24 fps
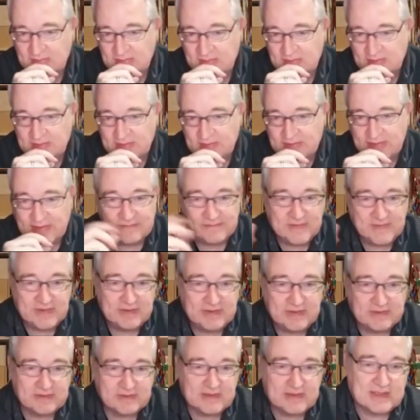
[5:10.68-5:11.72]
A video
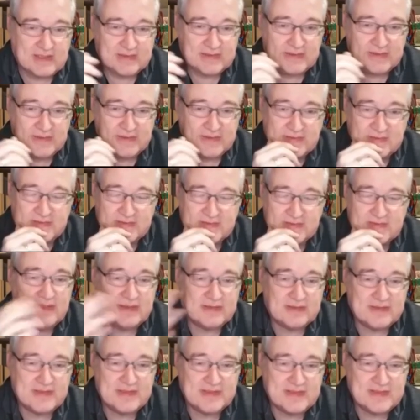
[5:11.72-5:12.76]
card using
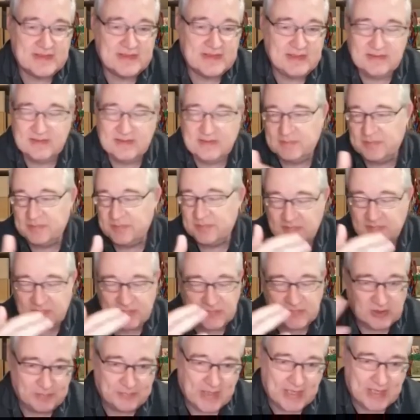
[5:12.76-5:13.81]
CRTC
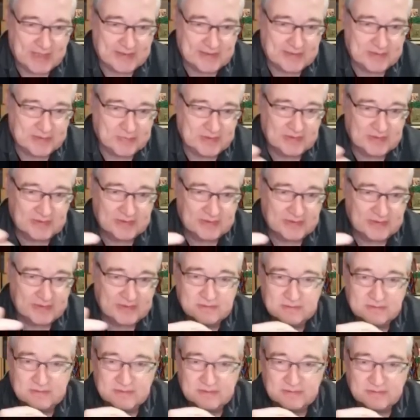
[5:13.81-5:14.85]
compatible
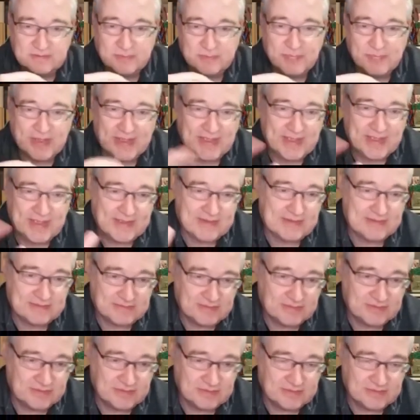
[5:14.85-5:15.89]
to the pad,
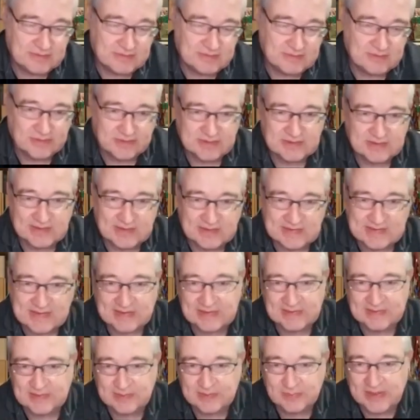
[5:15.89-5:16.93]
not exactly
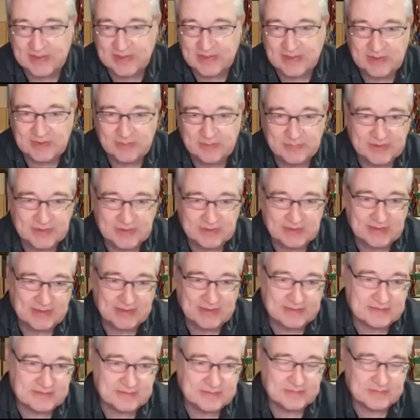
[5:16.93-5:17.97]
in the beginning, but
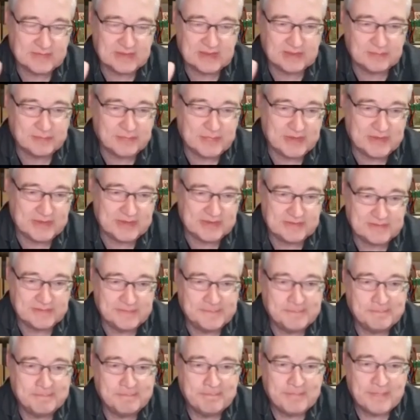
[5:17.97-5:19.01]
later it got better,
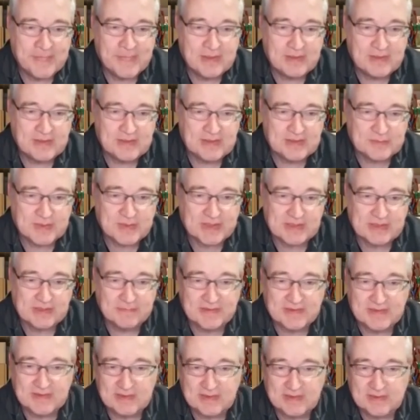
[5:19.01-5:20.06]
especially
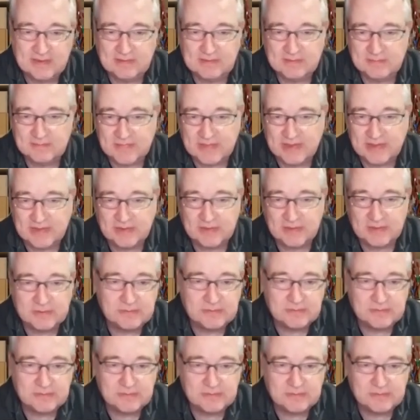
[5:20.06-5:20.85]
with the I/O.